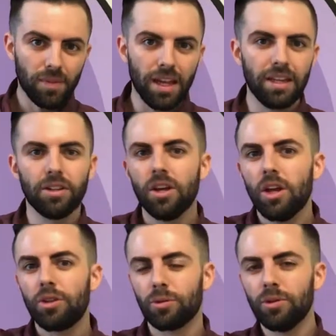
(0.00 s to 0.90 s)
And
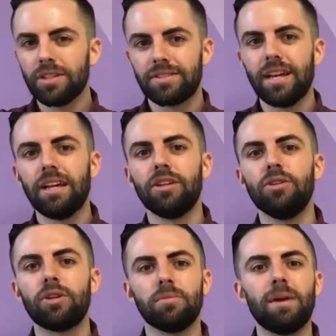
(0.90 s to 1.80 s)
through this data,
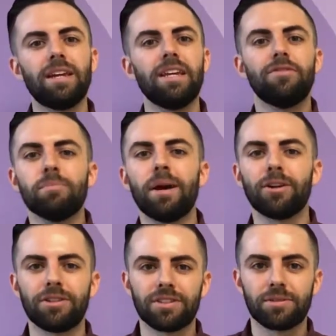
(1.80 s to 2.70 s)
you can make even
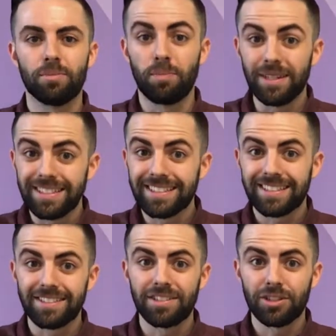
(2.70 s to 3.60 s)
better business
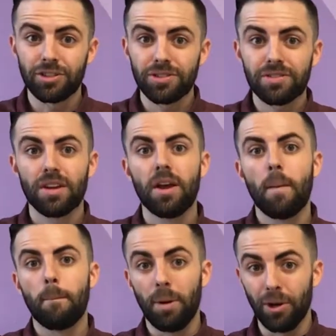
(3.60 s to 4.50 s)
decisions
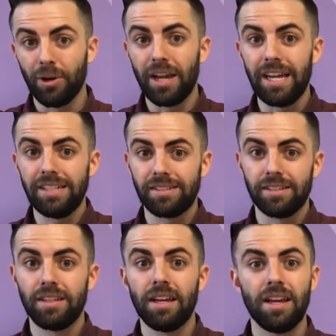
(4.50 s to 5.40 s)
per
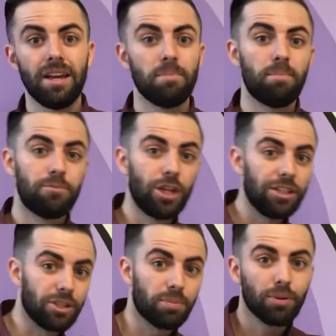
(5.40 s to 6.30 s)
ASIN,
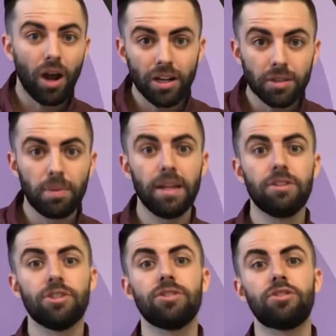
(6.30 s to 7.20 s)
changing product
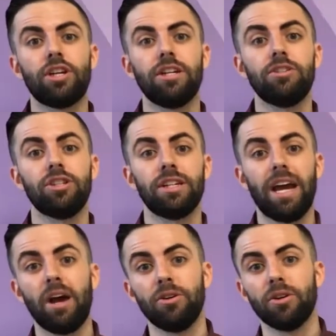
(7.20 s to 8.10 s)
pages, changing
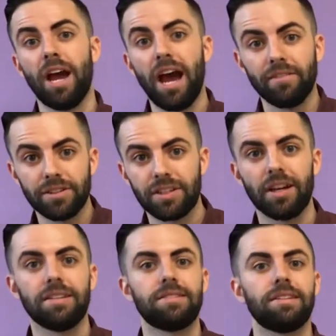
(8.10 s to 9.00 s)
how you're
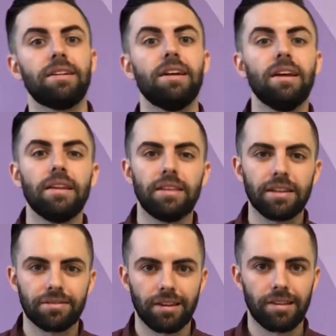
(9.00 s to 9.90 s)
advertising,
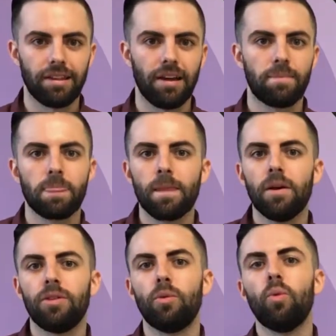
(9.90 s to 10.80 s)
things like that.
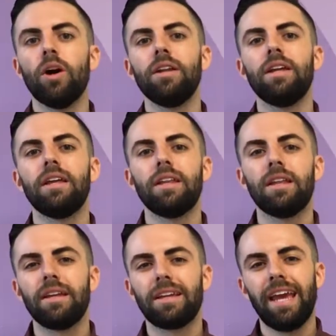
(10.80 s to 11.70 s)
The one
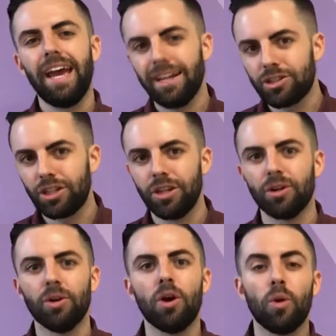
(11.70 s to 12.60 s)
catch
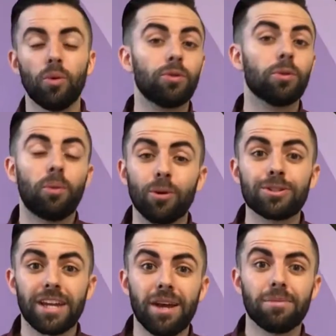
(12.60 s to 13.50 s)
here with the
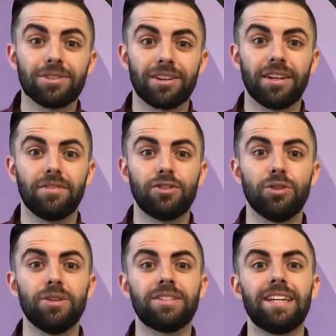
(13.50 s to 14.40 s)
reports Amazon gives
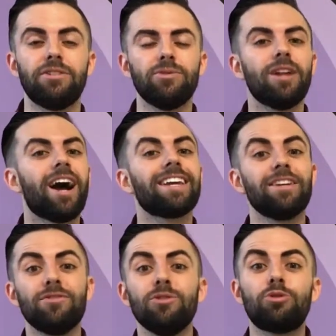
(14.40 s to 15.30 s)
you is they do not
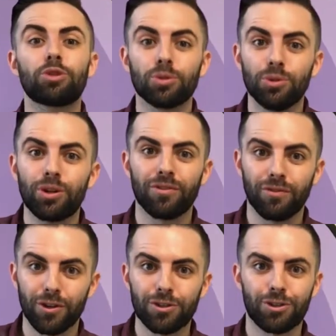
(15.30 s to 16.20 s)
give you true
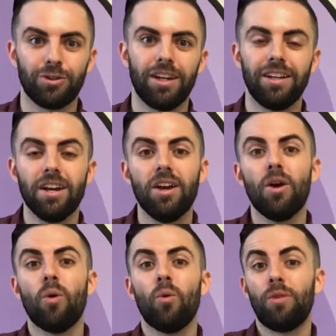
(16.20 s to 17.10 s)
conversion rate.
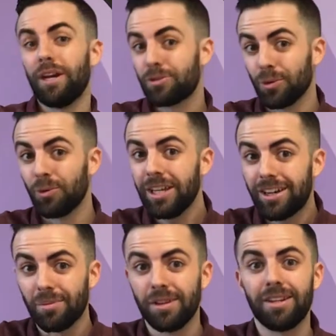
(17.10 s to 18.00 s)
That's where we
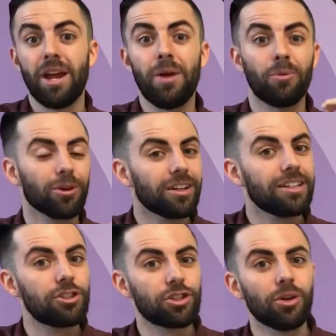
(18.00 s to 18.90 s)
come in, and we're going
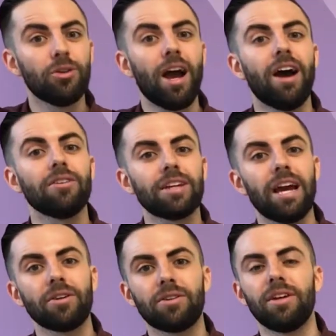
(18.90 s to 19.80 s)
to show you how to
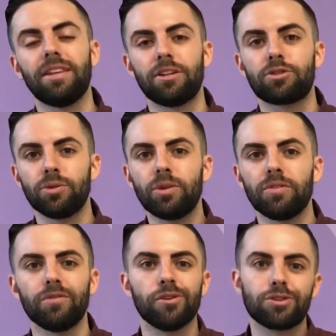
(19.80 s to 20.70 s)
calculate that true
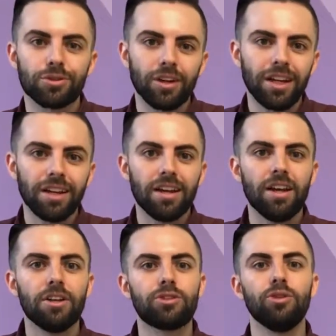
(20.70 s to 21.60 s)
conversion rate
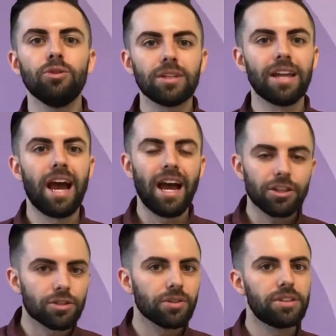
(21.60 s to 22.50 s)
so you can
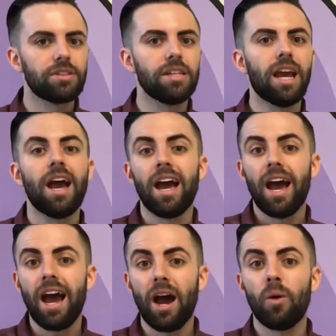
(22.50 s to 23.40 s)
actually see
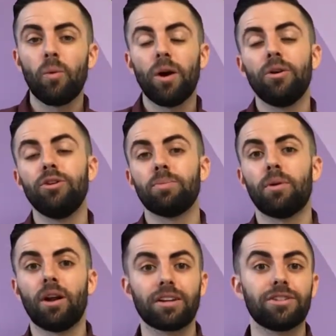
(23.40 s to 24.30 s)
how well your
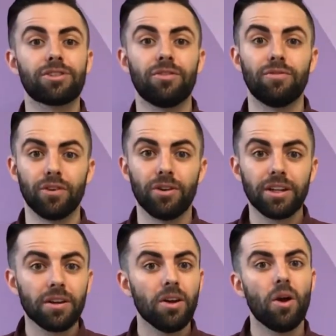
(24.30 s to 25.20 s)
product is
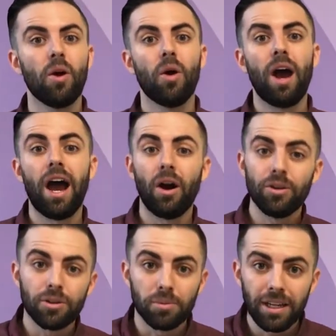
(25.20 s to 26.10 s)
converting, how
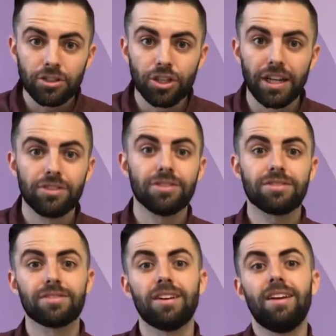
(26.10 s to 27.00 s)
you can make changes,